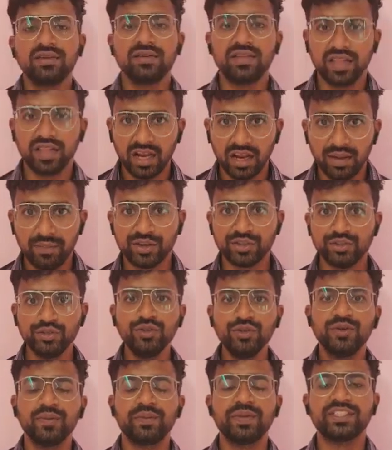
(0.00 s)
this is Allah Bakshu,
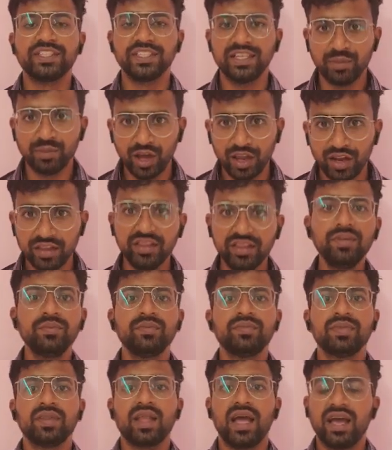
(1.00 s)
PGD Biology.
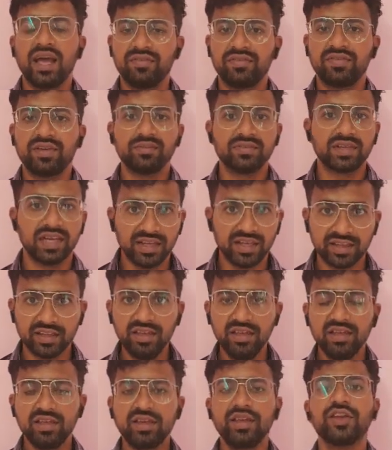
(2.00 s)
I am from
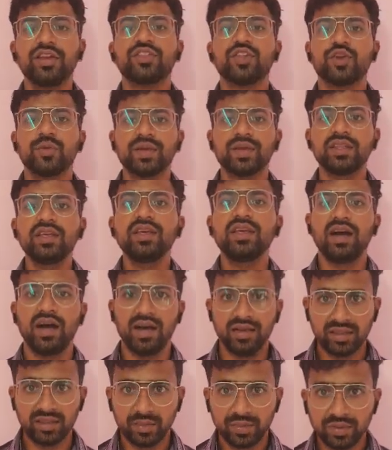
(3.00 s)
Kalikiri near Tirupati,
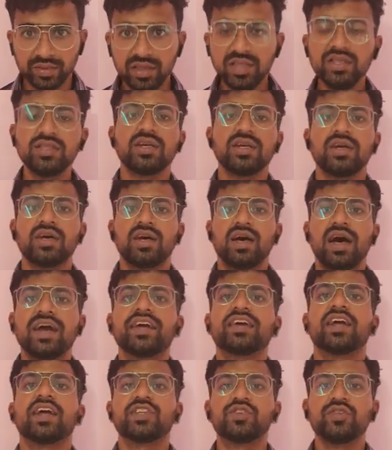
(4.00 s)
Andhra Pradesh. I
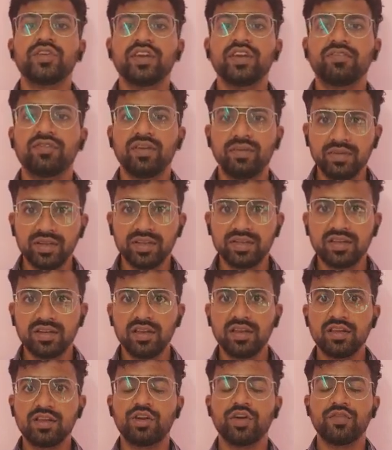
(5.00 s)
graduated from Regional
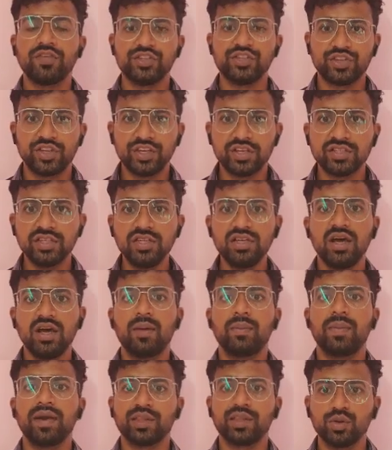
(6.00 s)
Institute of Education,
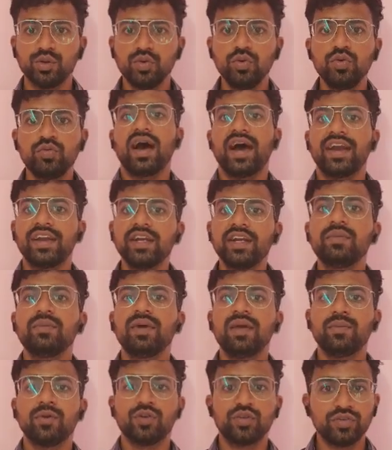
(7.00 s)
Mysuru. I did my
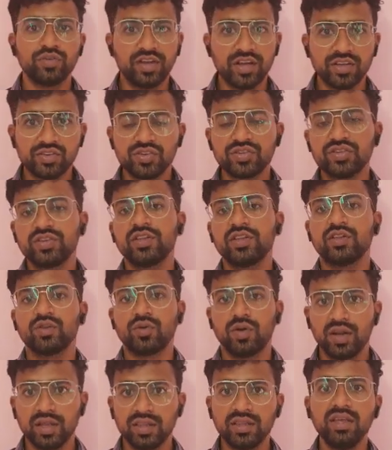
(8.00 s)
post-graduation in
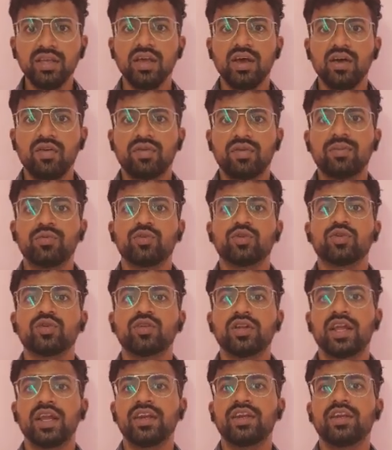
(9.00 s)
Zoology from
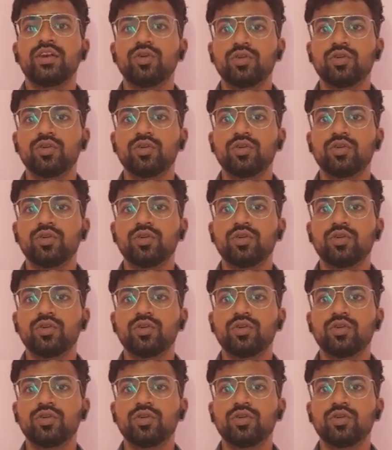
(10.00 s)
2019 to